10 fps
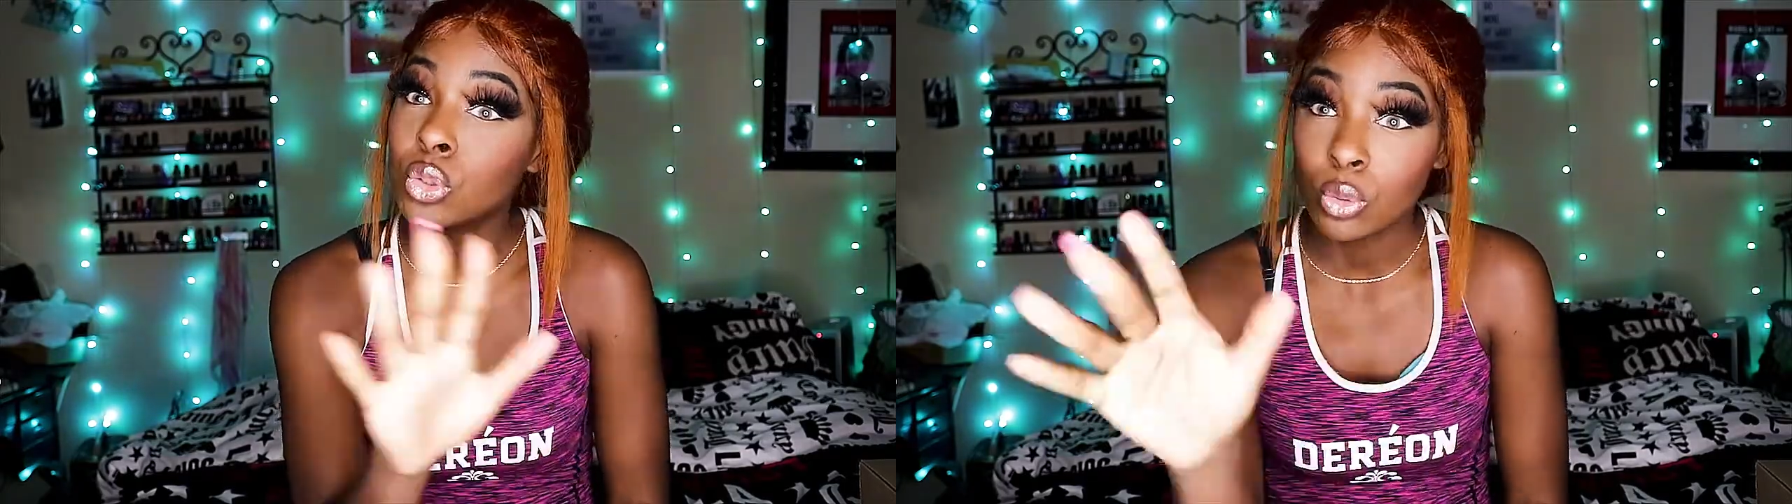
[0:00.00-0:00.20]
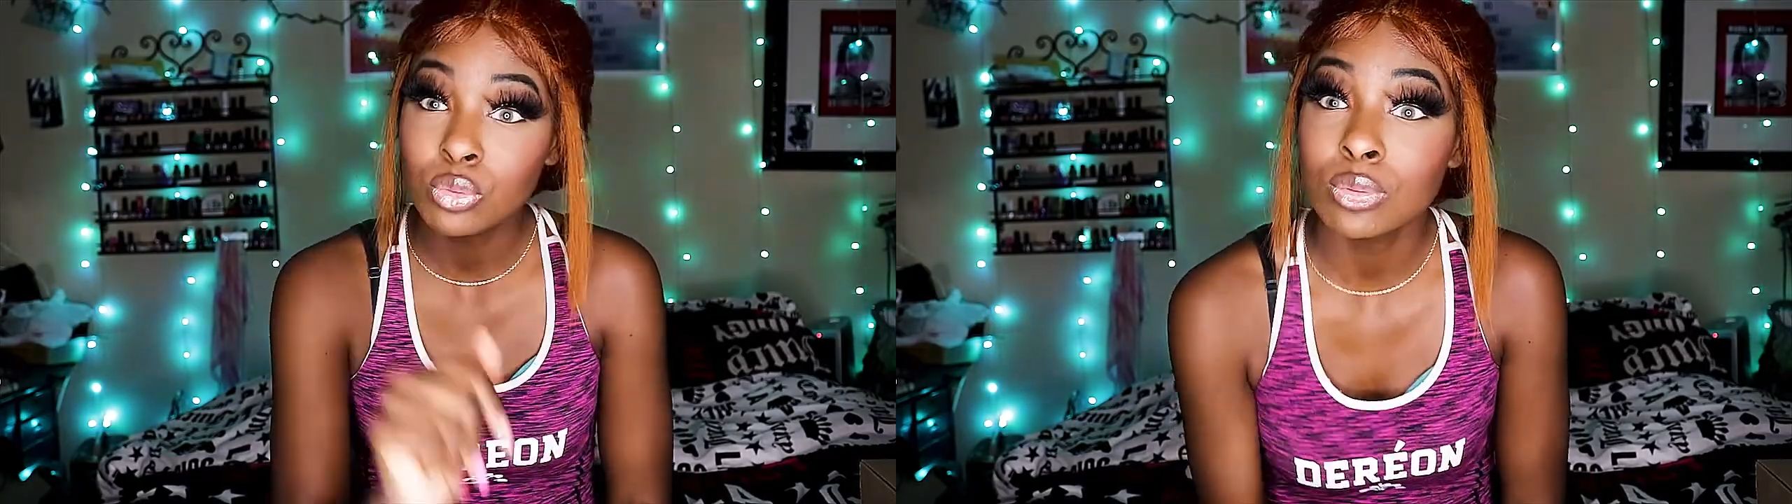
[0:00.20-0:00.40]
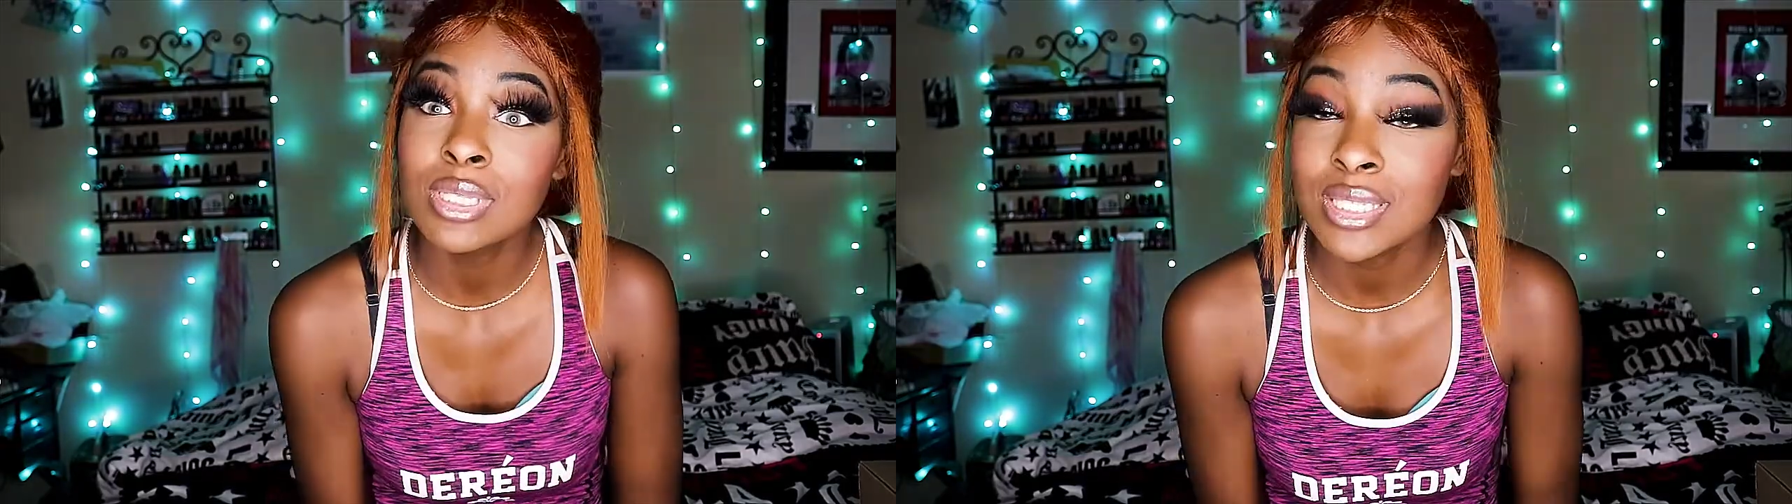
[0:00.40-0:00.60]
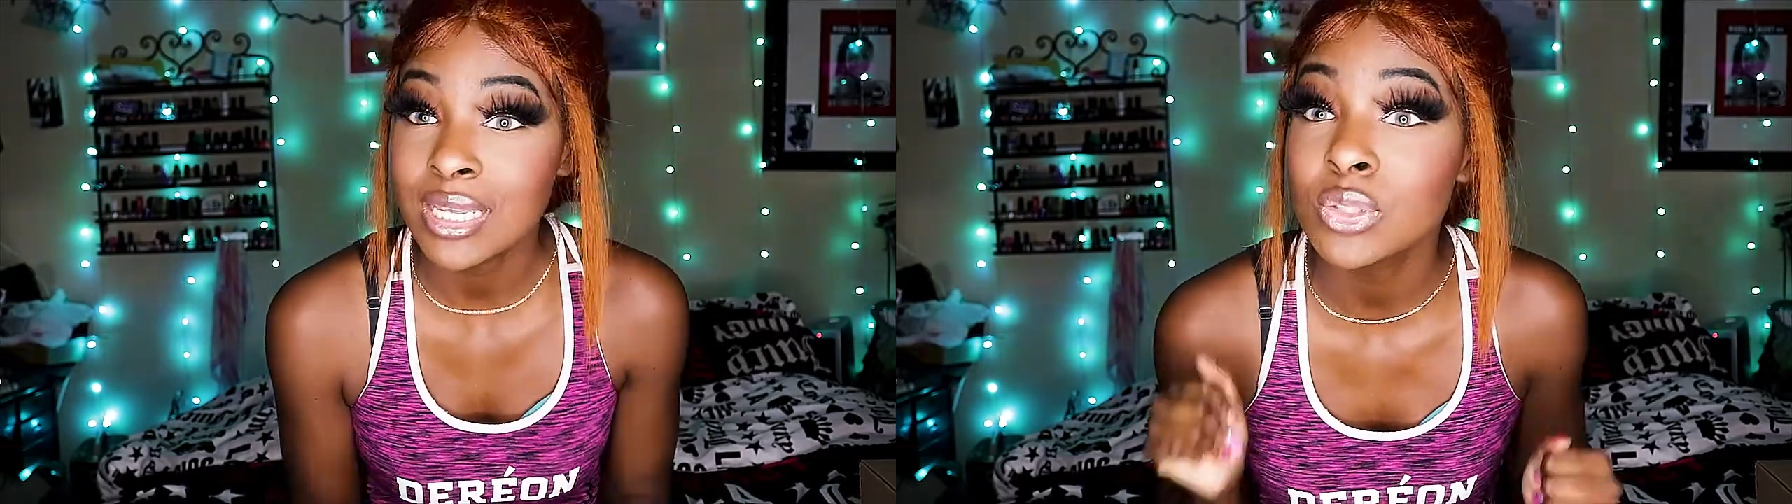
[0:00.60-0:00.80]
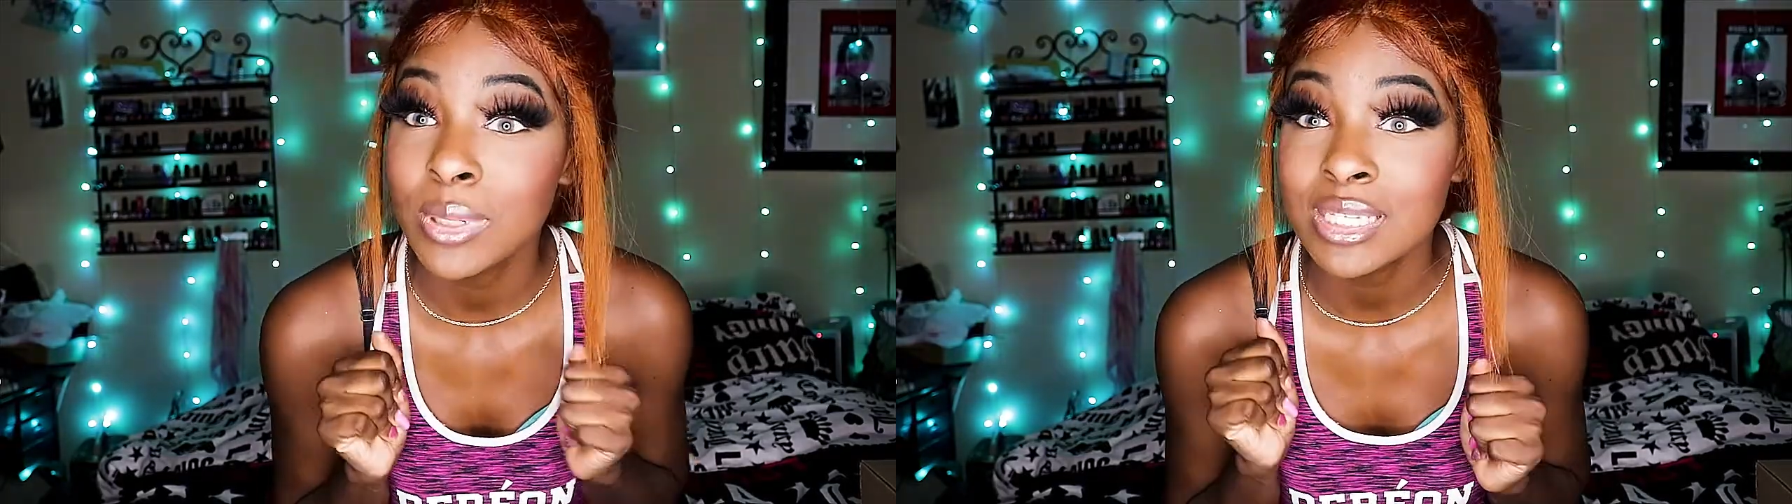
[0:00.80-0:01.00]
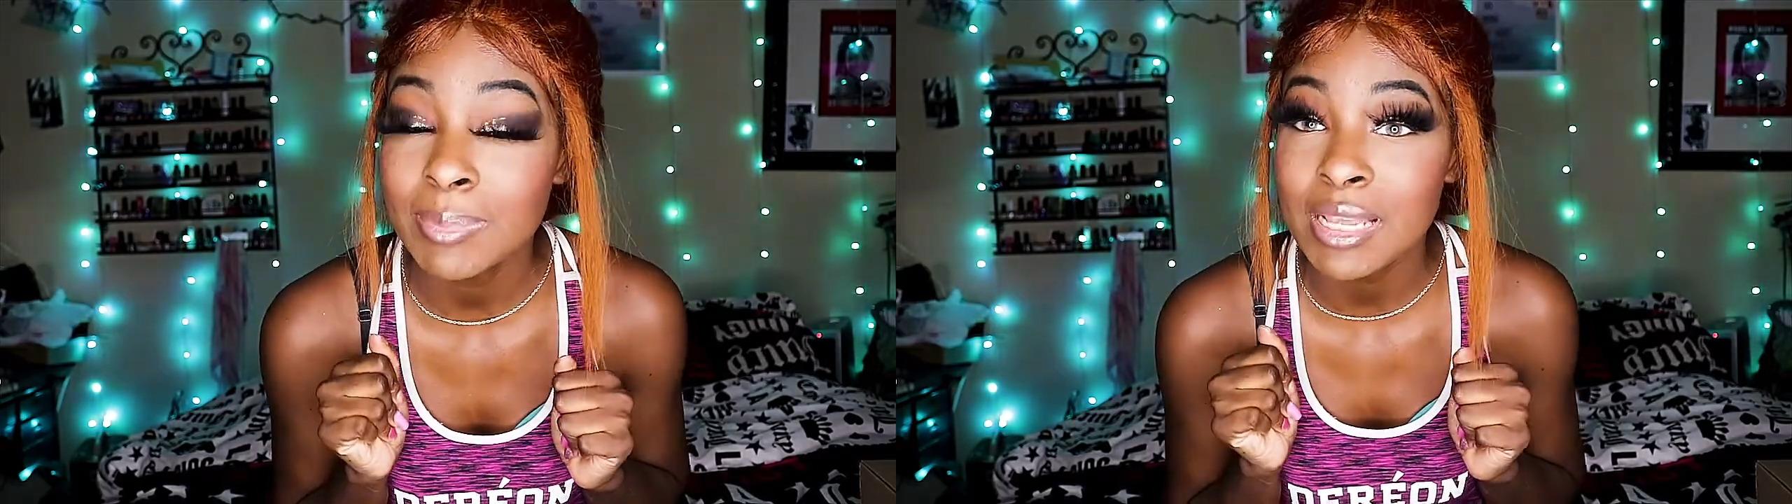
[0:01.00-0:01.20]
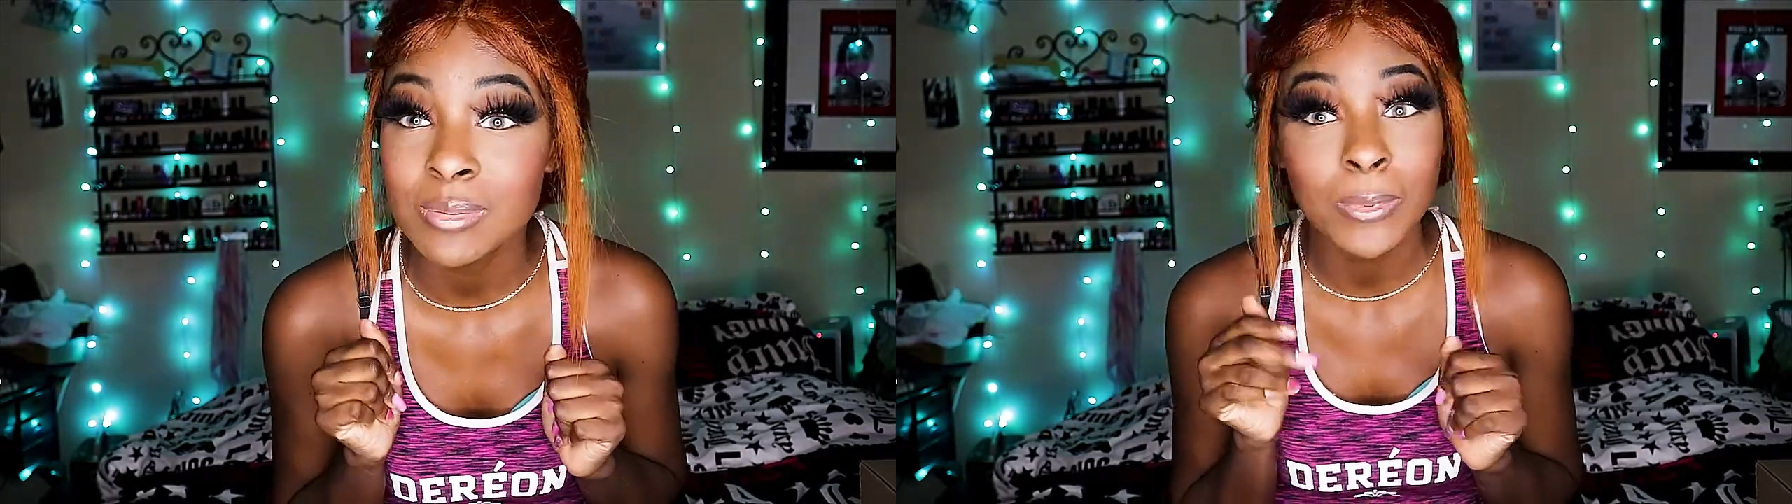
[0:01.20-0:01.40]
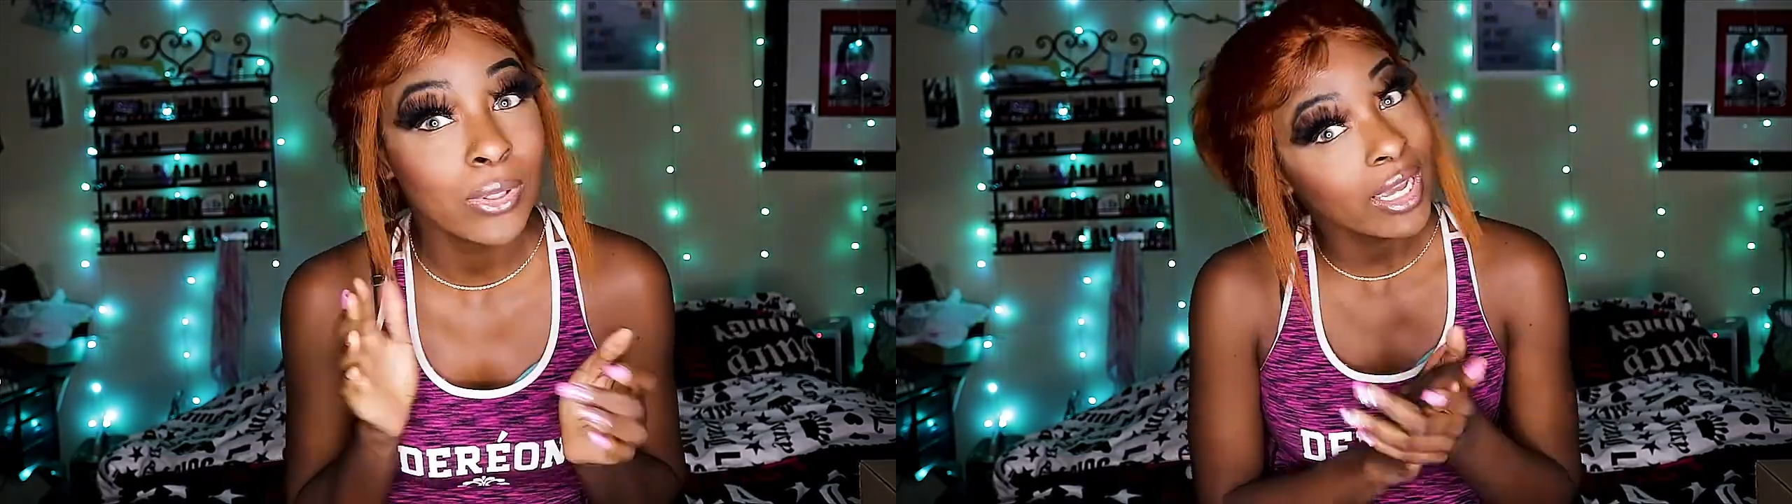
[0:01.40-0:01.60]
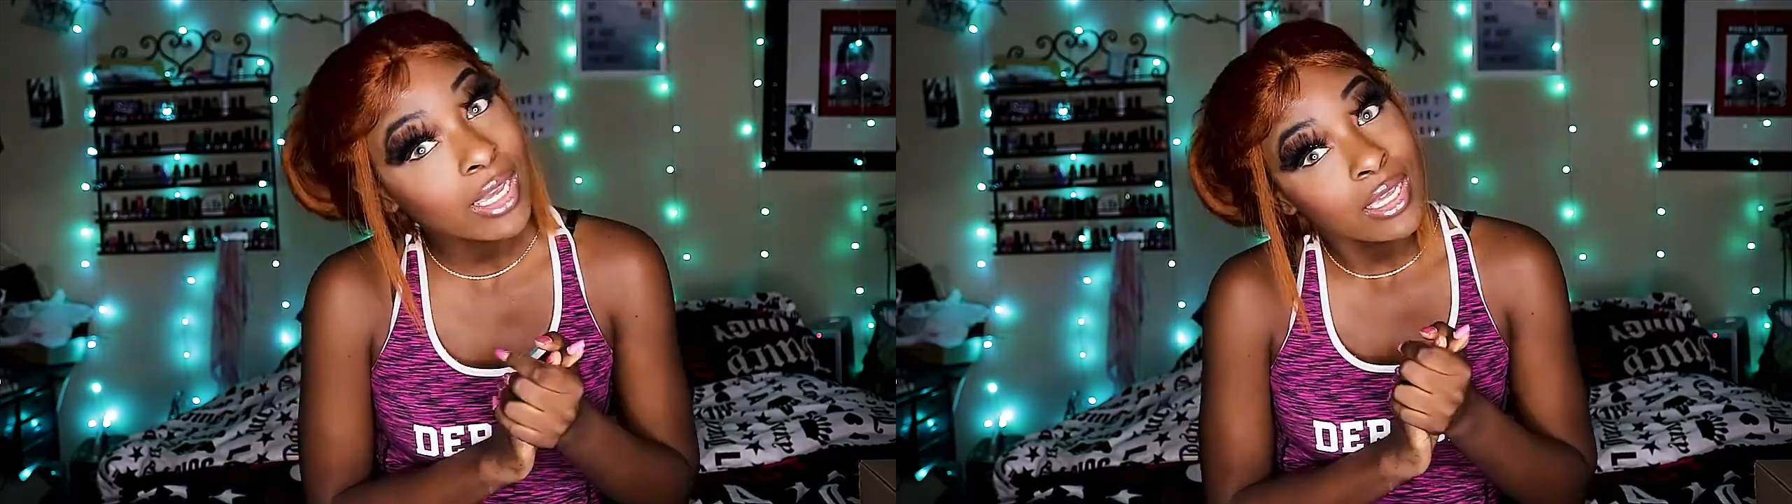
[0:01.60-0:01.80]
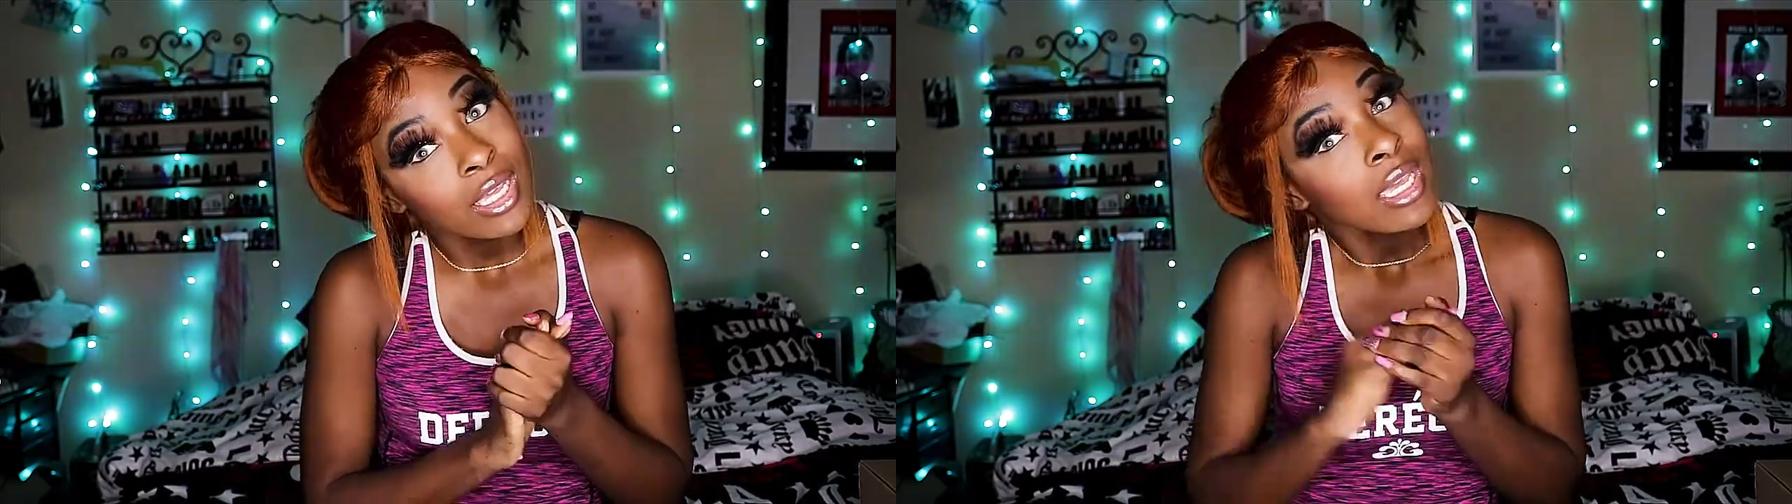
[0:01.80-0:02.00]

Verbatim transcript: go through this as quick as possible, okay?